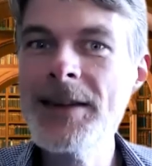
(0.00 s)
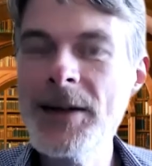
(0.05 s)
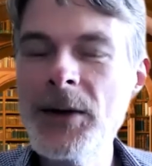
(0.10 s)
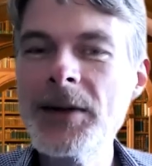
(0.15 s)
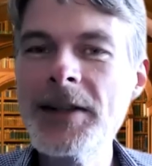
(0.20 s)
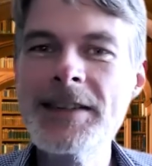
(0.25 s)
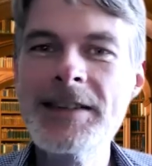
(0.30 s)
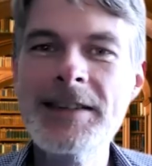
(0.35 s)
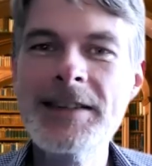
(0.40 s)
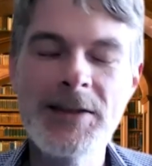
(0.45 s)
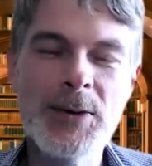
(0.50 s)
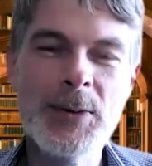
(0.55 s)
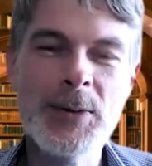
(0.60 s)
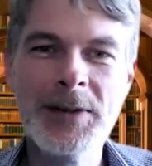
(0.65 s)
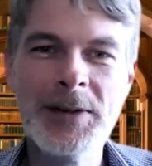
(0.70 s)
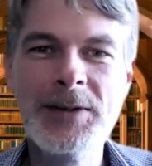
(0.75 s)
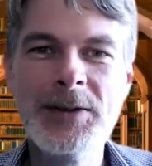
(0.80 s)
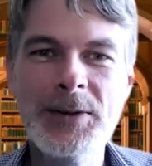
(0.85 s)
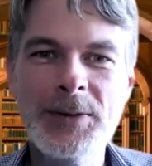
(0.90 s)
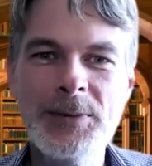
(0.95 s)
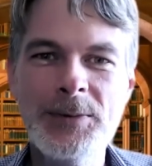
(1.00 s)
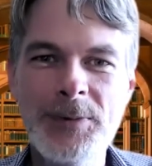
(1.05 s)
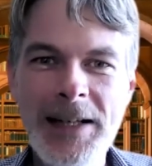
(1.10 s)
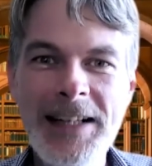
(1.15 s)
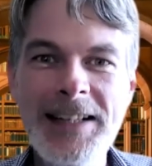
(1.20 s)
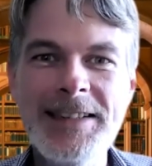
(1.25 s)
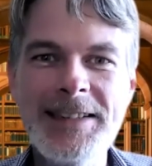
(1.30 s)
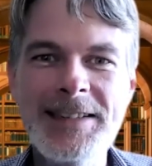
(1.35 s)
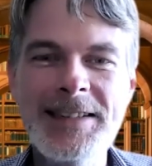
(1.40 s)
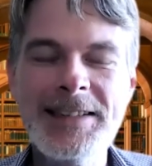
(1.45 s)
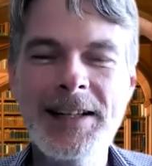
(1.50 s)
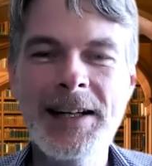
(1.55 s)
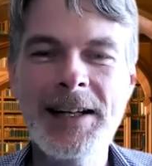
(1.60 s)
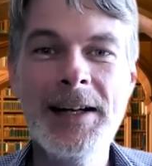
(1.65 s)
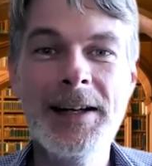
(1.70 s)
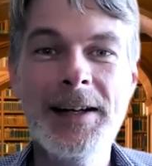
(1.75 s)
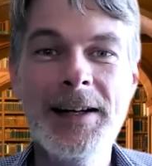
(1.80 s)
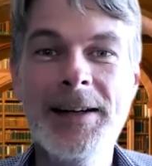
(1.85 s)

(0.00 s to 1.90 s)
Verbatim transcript: the audience that you want to reach.